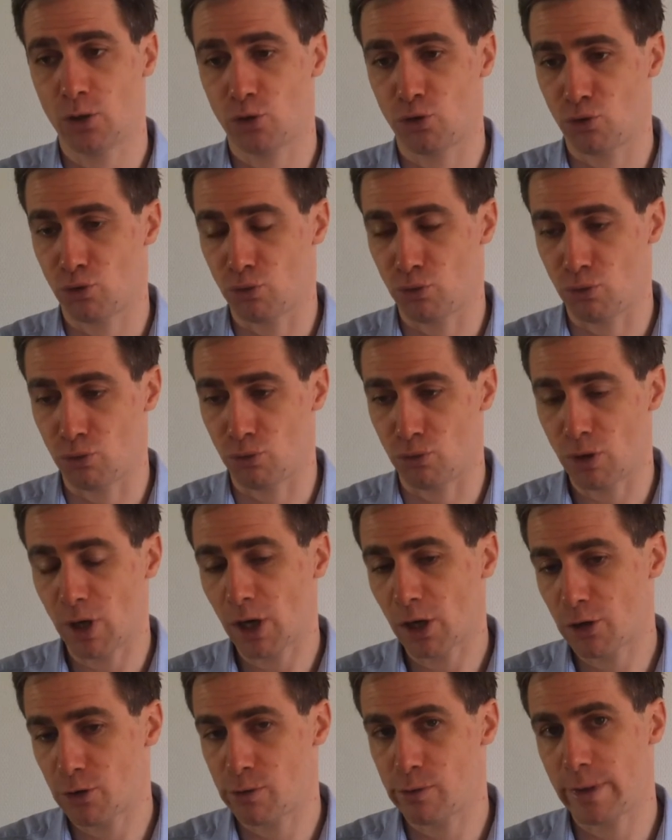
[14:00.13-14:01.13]
to
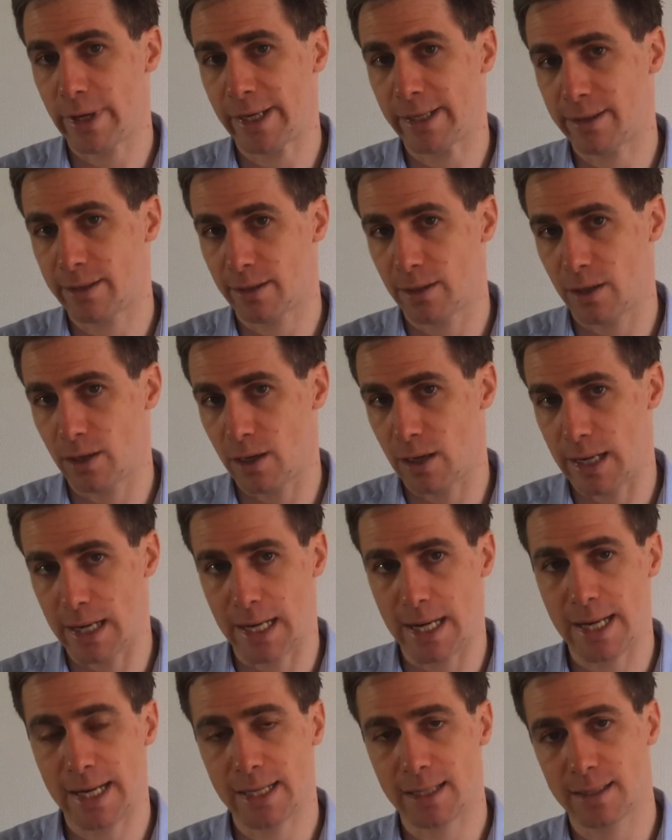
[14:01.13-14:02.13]
create
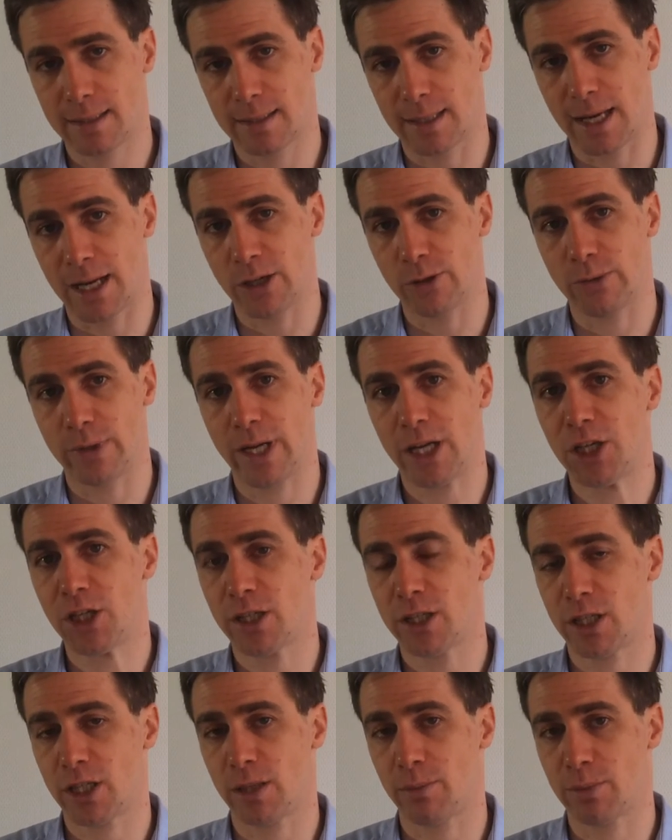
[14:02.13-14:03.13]
links and
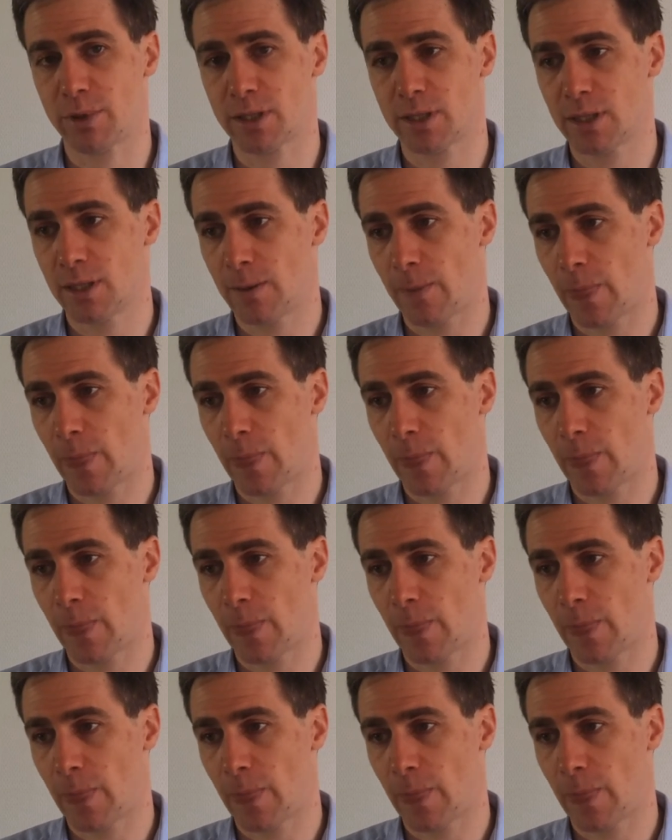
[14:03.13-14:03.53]
relationships